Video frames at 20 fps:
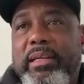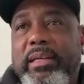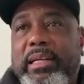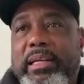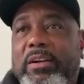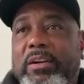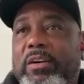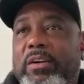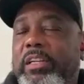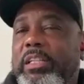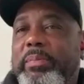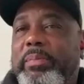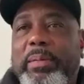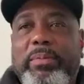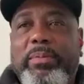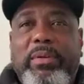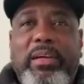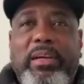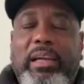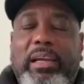I got all these
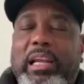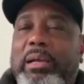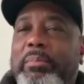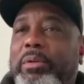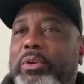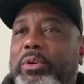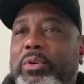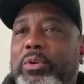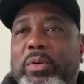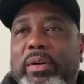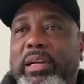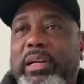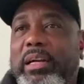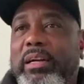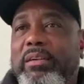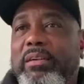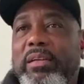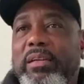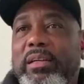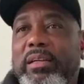people knocking at my door
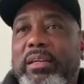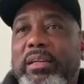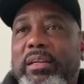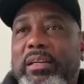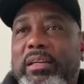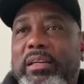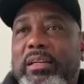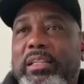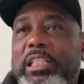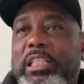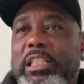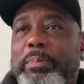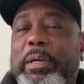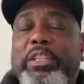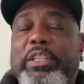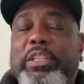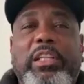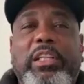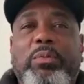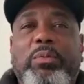now,
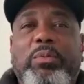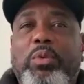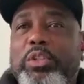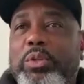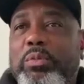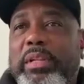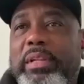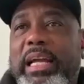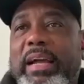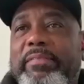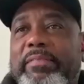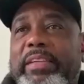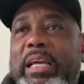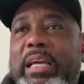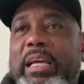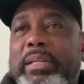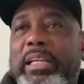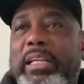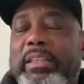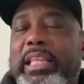especially the ones who laughed
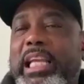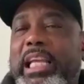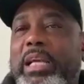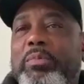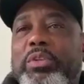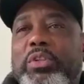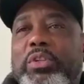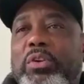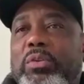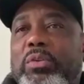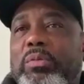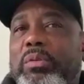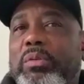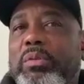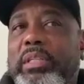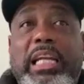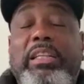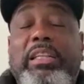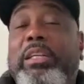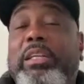at me, didn't think it was going,
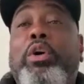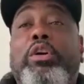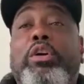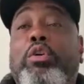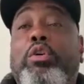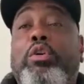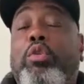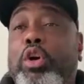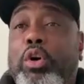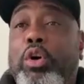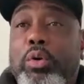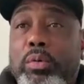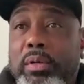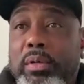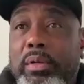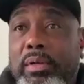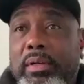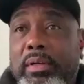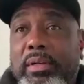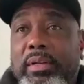that it wasn't going to
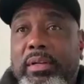go.